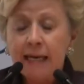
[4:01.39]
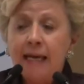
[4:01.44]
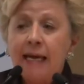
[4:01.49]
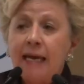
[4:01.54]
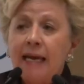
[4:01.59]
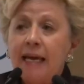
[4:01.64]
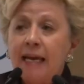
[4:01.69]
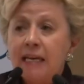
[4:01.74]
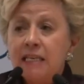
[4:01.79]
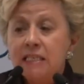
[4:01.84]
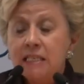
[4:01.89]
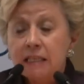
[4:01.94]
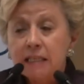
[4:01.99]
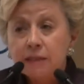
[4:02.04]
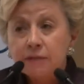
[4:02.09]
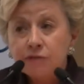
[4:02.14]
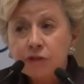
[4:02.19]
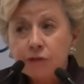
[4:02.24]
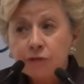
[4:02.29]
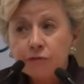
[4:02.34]
He has
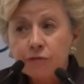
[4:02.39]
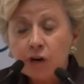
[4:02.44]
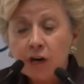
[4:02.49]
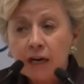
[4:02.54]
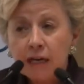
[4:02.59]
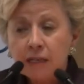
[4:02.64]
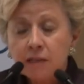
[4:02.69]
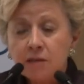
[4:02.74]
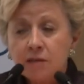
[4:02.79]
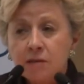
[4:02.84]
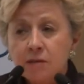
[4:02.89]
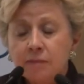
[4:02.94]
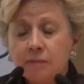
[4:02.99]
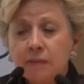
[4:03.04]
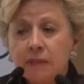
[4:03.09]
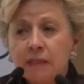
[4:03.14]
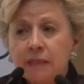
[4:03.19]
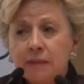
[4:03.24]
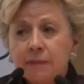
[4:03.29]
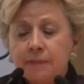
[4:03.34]
lived in France,
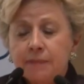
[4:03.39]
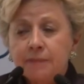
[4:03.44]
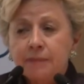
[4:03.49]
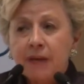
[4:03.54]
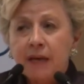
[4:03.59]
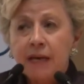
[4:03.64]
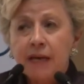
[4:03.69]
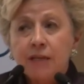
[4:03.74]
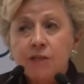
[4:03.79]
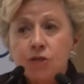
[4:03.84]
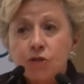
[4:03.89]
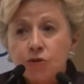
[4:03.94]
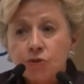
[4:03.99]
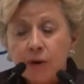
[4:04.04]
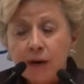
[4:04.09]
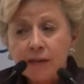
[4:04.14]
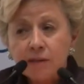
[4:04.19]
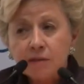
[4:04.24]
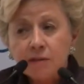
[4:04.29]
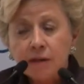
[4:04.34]
he has
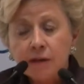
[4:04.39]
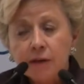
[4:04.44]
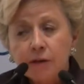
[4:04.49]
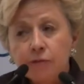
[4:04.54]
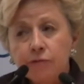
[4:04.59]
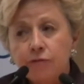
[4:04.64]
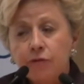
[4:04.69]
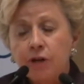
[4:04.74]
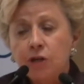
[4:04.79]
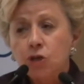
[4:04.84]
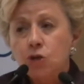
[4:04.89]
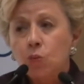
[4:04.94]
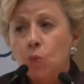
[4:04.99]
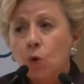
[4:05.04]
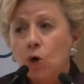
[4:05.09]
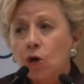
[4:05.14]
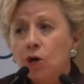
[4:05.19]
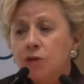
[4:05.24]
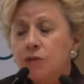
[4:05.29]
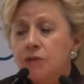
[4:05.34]
translated French
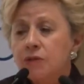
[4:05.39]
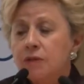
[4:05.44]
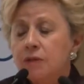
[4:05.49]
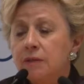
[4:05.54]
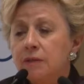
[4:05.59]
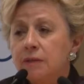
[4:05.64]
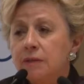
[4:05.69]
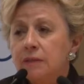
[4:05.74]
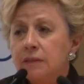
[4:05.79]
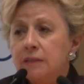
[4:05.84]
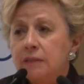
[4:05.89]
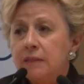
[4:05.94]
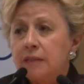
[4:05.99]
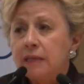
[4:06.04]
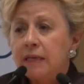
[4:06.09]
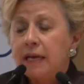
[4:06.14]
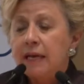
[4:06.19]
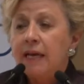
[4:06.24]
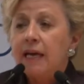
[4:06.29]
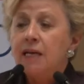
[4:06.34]
works,
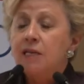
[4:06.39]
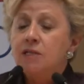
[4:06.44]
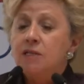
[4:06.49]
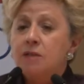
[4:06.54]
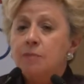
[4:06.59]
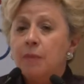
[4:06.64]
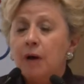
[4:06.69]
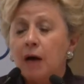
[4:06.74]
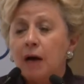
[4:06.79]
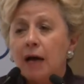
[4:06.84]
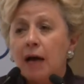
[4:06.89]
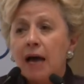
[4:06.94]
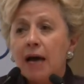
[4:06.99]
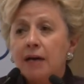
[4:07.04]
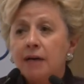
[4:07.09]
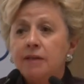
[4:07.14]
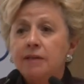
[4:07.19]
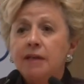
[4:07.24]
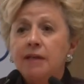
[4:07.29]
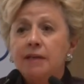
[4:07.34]
he has
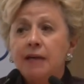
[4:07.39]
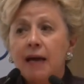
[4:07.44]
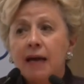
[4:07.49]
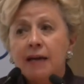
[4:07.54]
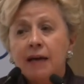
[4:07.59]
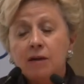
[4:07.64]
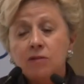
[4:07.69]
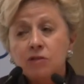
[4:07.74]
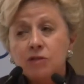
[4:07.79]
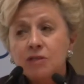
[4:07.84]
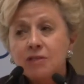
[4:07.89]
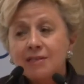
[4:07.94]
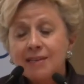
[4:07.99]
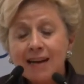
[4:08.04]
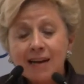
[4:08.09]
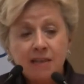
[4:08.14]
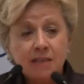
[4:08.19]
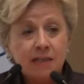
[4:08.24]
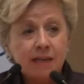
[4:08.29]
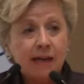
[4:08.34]
edited an
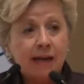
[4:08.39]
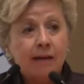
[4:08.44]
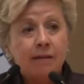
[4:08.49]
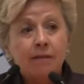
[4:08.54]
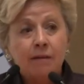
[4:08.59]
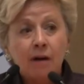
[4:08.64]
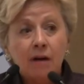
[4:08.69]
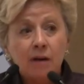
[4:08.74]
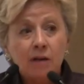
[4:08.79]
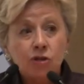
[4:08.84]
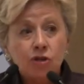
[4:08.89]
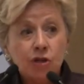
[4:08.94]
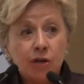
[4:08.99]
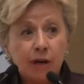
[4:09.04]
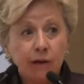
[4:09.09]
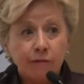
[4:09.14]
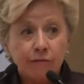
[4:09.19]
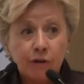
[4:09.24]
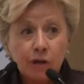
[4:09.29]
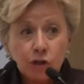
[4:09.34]
outstanding anthology
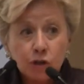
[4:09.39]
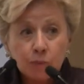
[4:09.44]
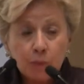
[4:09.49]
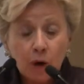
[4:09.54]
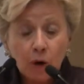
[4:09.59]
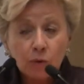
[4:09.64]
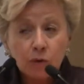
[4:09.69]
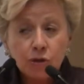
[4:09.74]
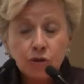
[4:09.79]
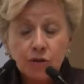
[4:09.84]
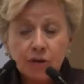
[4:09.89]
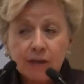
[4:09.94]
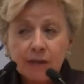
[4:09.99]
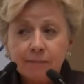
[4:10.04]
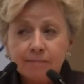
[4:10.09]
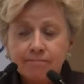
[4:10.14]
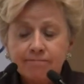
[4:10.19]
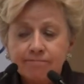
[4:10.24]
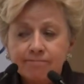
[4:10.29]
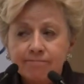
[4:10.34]
of French
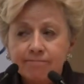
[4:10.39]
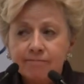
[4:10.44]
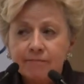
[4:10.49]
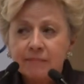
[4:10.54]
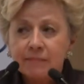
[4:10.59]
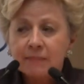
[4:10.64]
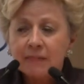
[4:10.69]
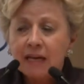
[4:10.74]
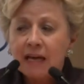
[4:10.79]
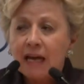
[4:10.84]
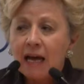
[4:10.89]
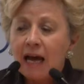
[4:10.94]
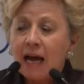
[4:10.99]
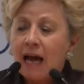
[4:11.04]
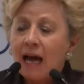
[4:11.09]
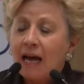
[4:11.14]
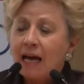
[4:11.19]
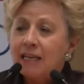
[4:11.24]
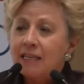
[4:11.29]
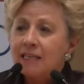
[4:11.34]
poetry,
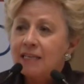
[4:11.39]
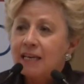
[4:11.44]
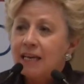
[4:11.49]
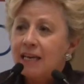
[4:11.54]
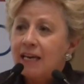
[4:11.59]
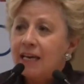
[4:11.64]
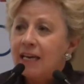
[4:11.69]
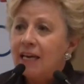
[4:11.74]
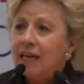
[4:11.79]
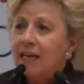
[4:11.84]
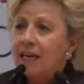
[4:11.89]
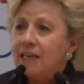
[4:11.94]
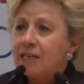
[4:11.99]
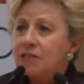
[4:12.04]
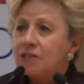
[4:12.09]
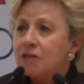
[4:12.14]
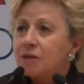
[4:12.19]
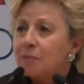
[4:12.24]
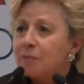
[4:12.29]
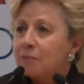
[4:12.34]
and he
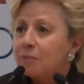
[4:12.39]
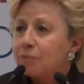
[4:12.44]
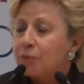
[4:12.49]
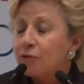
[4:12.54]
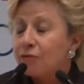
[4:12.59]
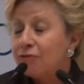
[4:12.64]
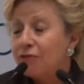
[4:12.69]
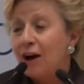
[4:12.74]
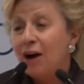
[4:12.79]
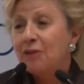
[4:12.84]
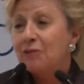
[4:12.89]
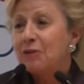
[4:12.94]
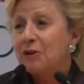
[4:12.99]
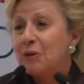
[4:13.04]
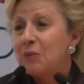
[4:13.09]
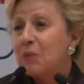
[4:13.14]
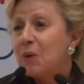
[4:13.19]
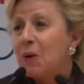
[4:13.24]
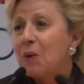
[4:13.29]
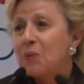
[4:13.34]
is profoundly
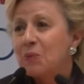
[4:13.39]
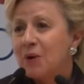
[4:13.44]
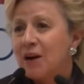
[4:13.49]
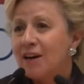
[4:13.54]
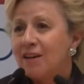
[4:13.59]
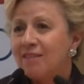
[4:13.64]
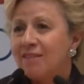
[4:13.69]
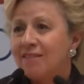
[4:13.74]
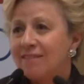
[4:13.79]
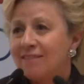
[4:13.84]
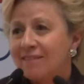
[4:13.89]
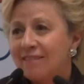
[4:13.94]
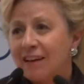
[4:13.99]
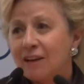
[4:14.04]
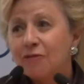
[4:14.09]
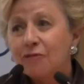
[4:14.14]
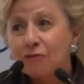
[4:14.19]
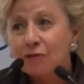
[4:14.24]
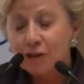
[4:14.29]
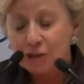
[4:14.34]
well-read
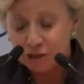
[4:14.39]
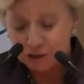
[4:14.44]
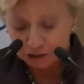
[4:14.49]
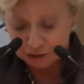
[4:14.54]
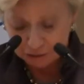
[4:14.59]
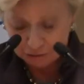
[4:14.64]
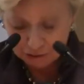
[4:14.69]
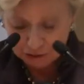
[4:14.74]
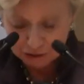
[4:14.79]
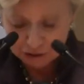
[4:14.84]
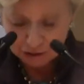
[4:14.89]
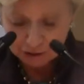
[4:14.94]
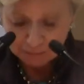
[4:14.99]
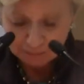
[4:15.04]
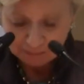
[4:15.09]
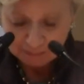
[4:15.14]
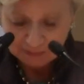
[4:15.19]
in French literature.